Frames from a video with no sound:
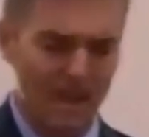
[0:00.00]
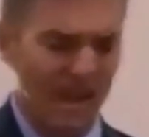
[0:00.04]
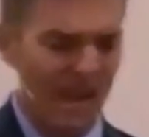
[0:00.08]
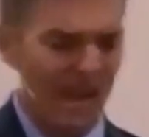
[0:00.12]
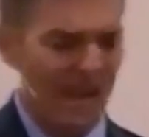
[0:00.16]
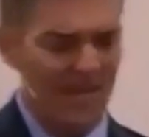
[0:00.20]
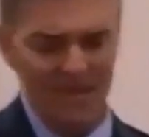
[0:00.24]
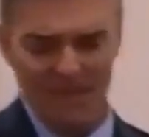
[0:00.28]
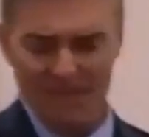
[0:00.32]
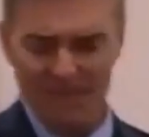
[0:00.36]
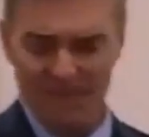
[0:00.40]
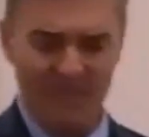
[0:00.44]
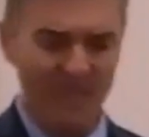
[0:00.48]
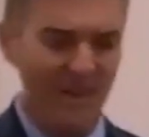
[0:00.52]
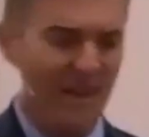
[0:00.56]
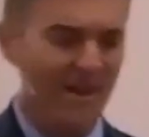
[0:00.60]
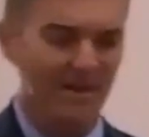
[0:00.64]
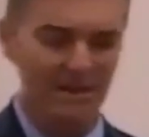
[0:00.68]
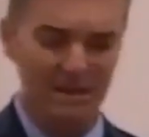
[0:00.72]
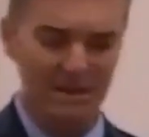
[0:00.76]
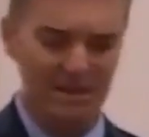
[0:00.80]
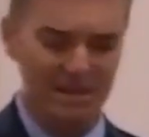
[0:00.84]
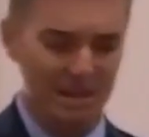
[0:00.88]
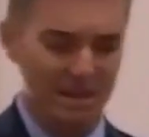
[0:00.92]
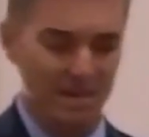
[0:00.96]
And then
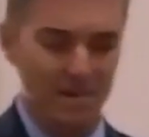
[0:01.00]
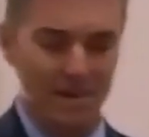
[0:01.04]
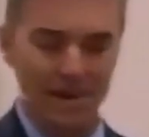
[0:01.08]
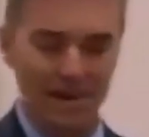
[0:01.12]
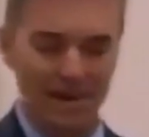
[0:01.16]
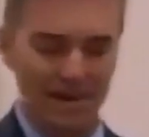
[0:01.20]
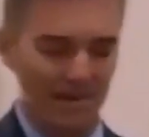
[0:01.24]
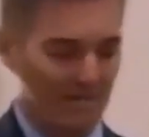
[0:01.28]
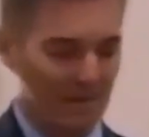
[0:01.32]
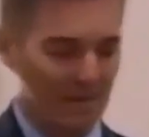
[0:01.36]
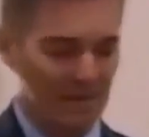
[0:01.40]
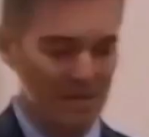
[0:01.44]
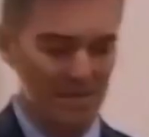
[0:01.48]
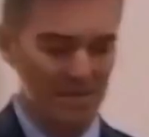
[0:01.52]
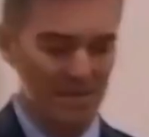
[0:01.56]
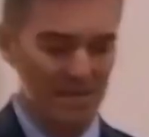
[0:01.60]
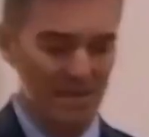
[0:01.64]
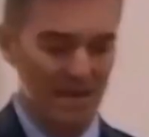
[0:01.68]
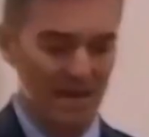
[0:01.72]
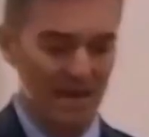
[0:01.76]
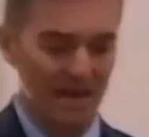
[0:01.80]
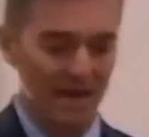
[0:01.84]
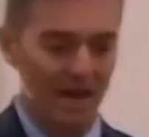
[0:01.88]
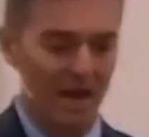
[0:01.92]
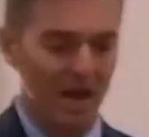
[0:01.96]
finally, somebody may
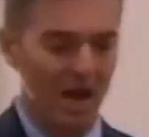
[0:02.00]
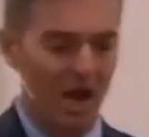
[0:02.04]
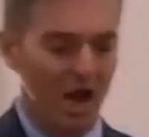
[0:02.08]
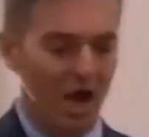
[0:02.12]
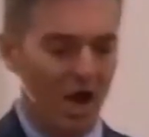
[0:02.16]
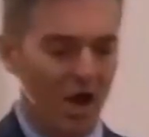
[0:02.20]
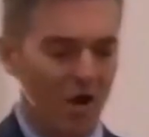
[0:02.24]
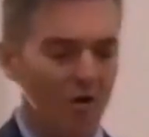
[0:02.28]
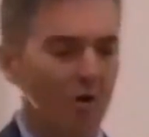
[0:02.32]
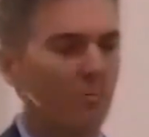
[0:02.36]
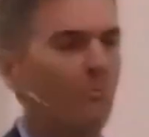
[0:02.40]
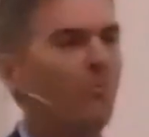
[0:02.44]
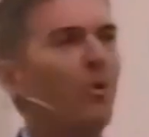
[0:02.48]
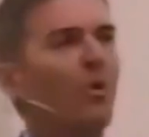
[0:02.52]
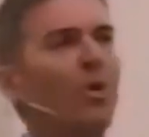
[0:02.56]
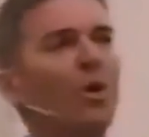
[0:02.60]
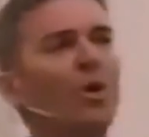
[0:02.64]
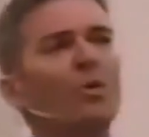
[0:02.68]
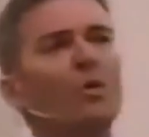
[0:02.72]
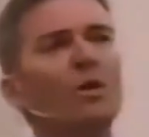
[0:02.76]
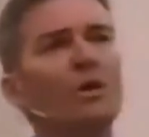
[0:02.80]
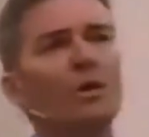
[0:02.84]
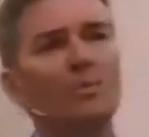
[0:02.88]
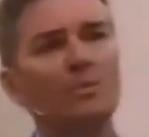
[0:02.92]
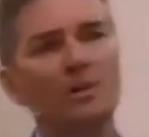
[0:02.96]
say, the
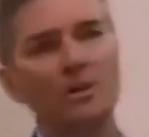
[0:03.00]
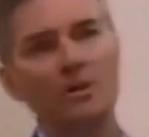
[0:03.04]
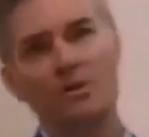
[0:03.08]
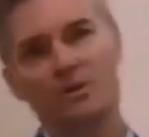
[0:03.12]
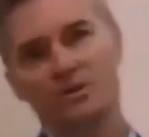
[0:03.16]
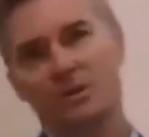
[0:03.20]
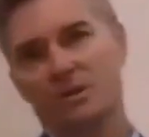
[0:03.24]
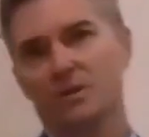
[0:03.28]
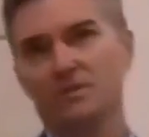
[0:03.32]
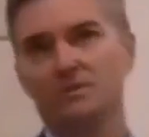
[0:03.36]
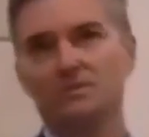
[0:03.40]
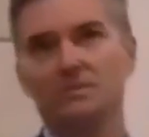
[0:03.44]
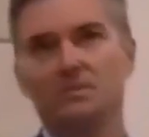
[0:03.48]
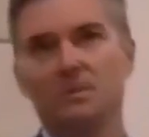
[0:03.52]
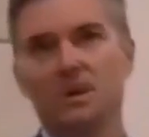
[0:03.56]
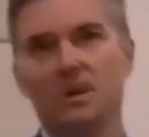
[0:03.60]
poor will abuse it.